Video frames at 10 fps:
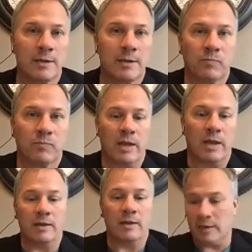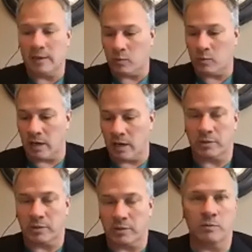and was able
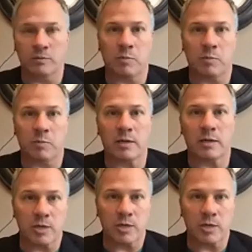to speak and share